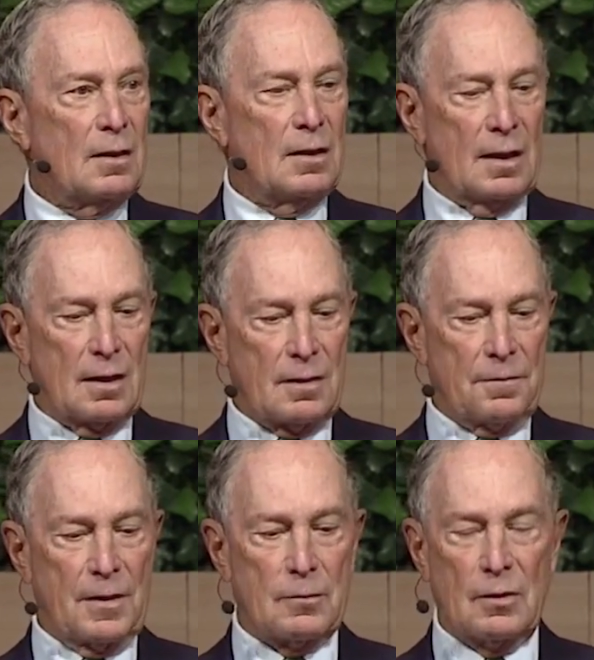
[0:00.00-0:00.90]
not at the
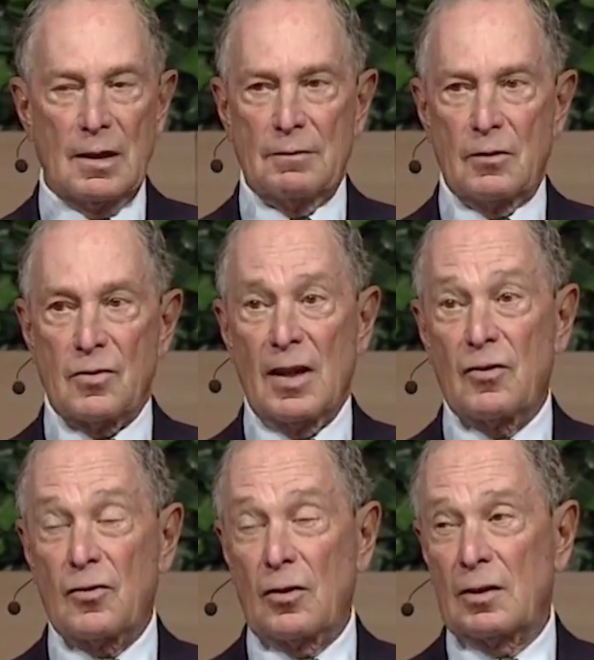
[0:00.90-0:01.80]
federal levels. And
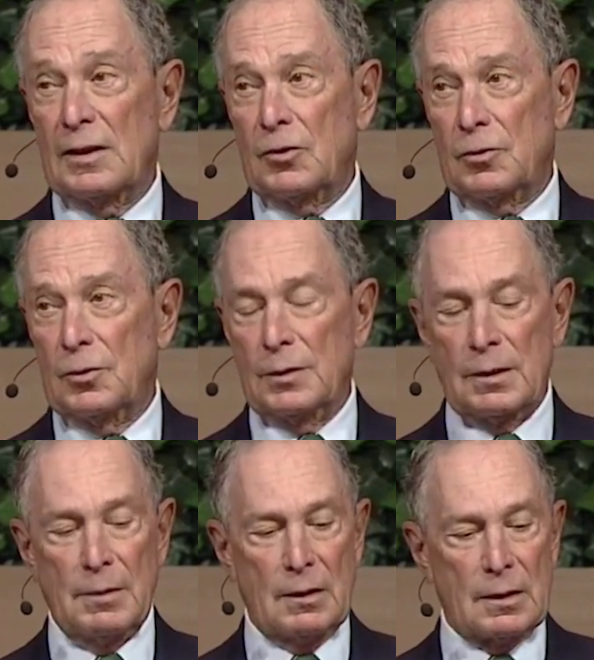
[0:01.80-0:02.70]
that's certainly true
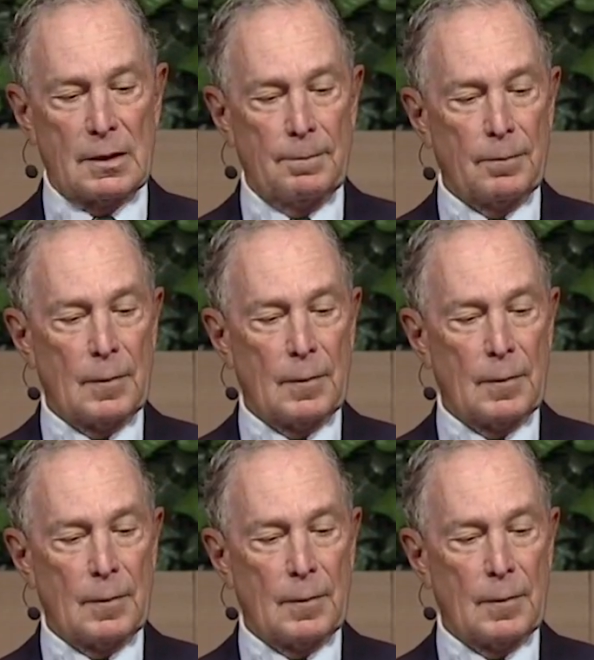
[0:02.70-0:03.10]
in America.